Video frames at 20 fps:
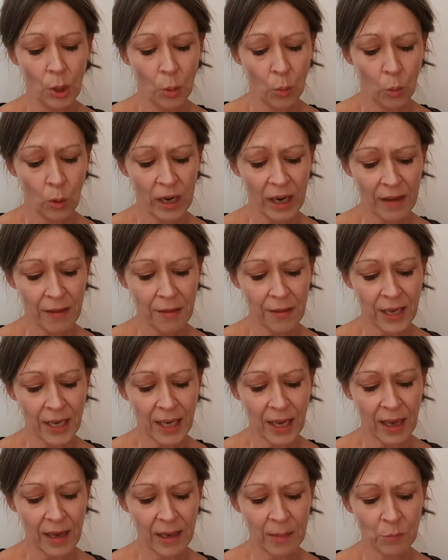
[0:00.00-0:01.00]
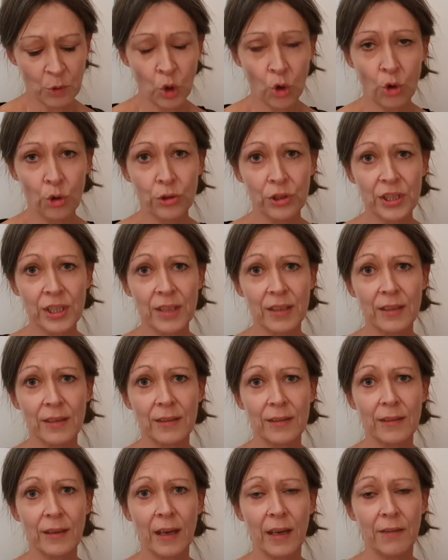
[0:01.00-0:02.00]
When I think I am not,
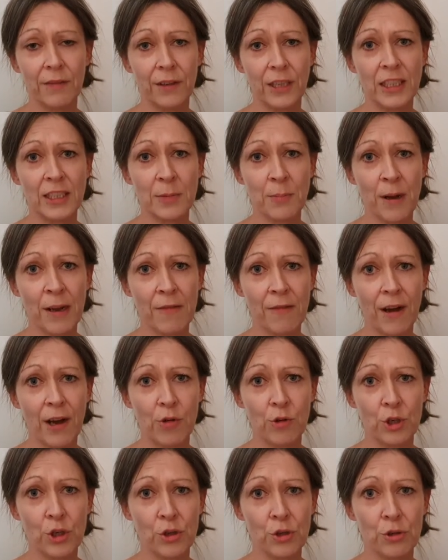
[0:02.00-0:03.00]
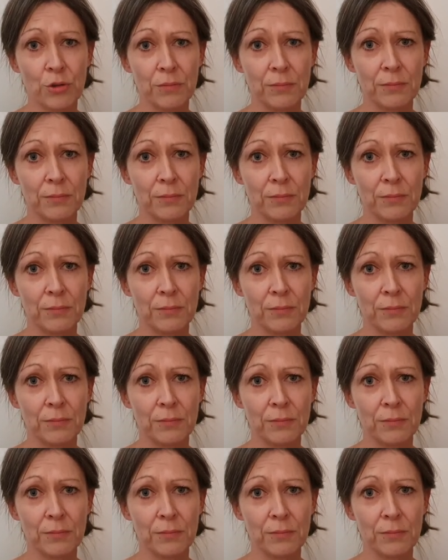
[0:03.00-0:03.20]
I find my value.